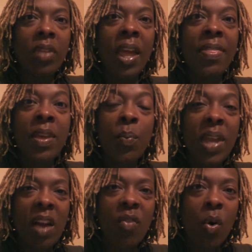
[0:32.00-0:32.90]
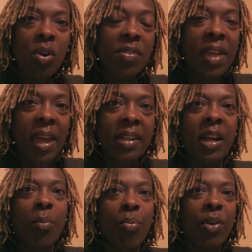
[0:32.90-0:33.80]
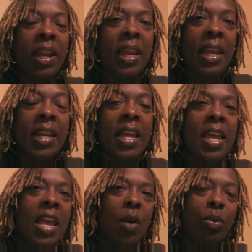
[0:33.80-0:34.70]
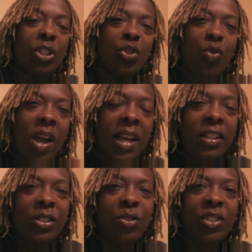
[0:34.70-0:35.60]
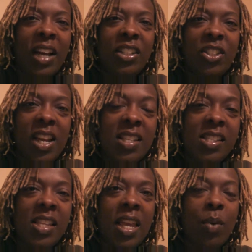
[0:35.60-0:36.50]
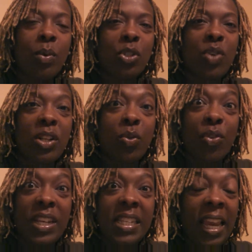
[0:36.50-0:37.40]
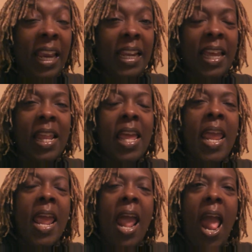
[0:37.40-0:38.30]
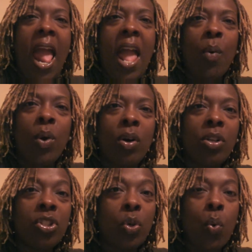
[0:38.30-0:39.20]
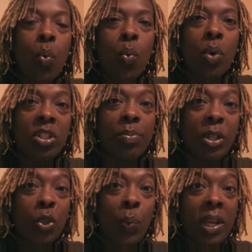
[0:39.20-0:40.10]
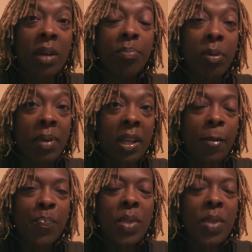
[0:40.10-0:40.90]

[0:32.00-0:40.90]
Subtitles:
and then we have all of that in our brain. We're trying to digest it, we're trying to retain it, and we also want to make sure we implement it.